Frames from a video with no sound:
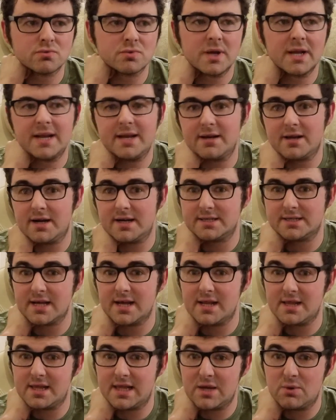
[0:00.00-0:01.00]
really nice,
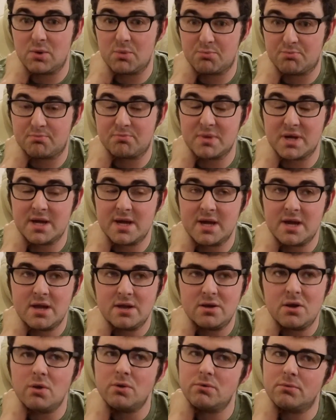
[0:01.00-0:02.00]
and they were
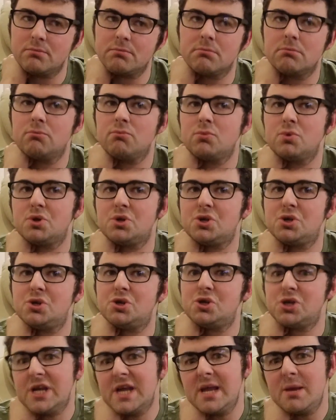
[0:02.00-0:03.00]
not
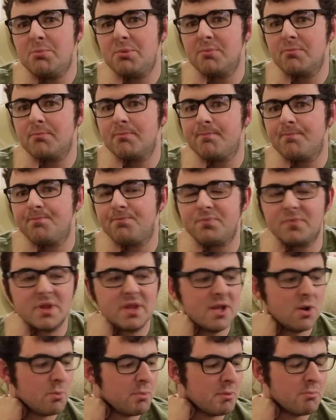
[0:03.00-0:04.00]
cheap, a
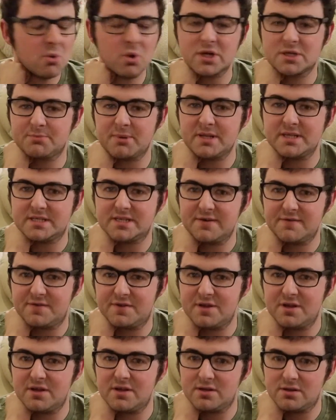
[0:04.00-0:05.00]
little bit more expensive
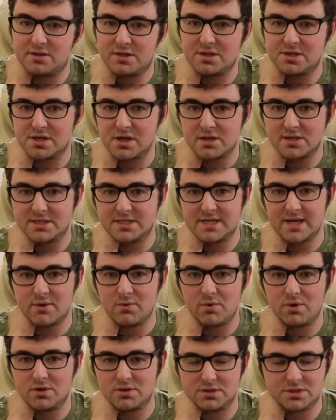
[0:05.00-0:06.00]
than the starter
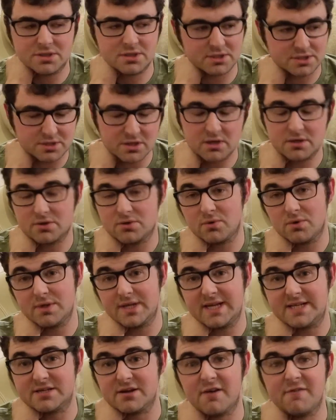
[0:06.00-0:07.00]
set was that started all
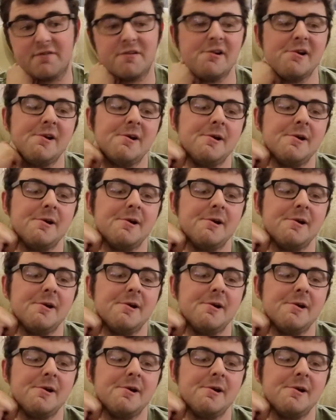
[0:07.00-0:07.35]
this off.